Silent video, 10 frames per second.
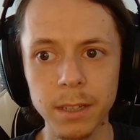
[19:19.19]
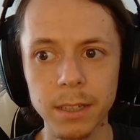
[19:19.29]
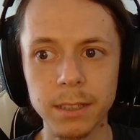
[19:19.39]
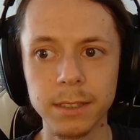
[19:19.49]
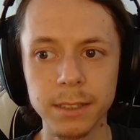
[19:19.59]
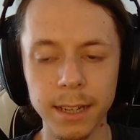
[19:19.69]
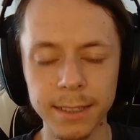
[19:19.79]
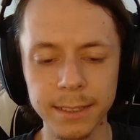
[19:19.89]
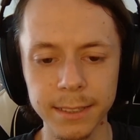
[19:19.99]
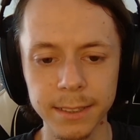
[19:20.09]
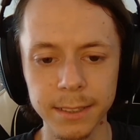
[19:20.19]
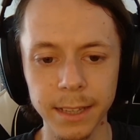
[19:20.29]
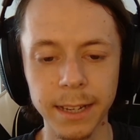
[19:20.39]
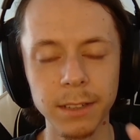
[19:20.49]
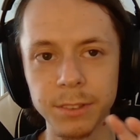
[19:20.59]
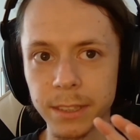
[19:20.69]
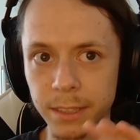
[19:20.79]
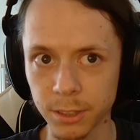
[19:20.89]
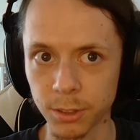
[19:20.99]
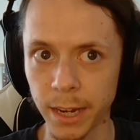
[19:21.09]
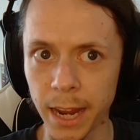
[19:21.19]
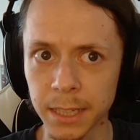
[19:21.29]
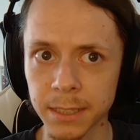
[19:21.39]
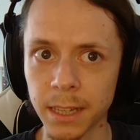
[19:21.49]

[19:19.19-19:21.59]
it does, like if it disconnects,